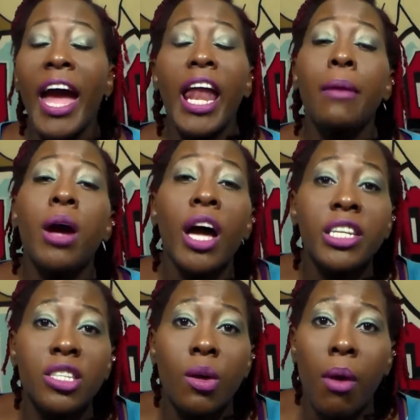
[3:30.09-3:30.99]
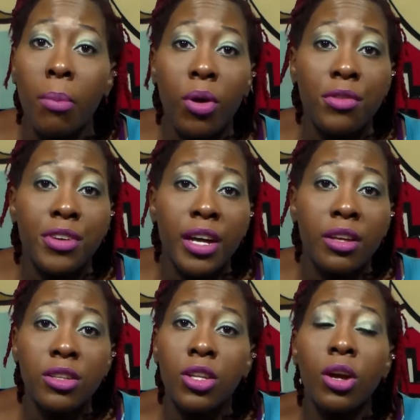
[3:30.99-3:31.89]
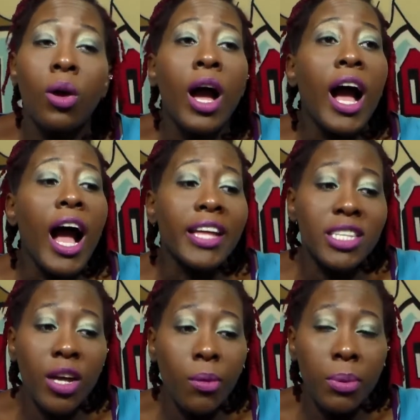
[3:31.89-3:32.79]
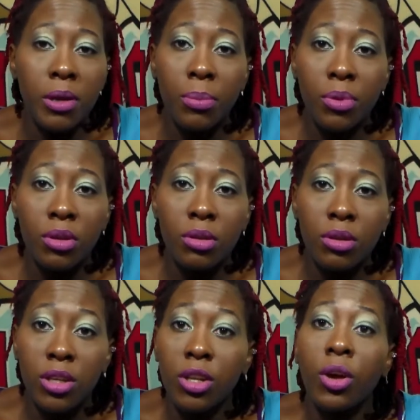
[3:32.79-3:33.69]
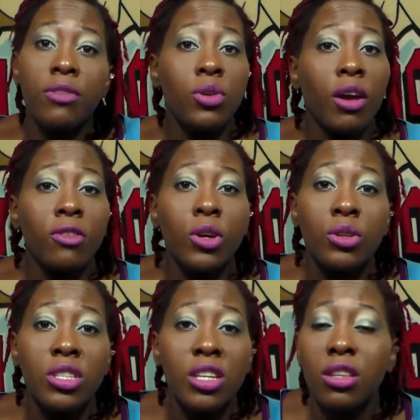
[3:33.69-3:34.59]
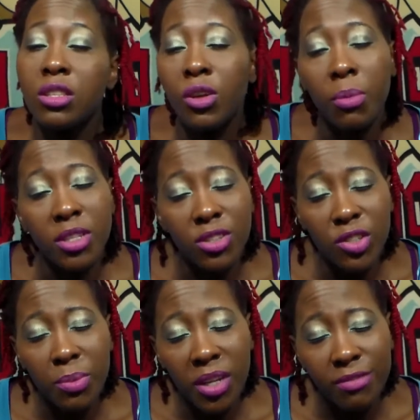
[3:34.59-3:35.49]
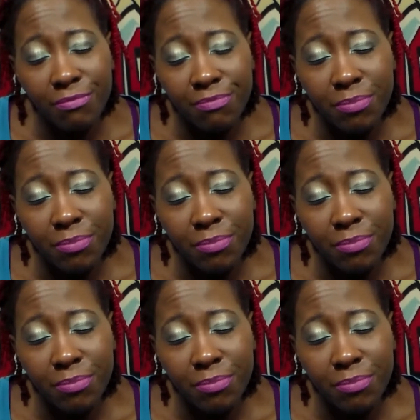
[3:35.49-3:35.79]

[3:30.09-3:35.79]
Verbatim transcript: And I'm honest on my profile, you know? I tell people, you know, if you have gold teeth, don't message me.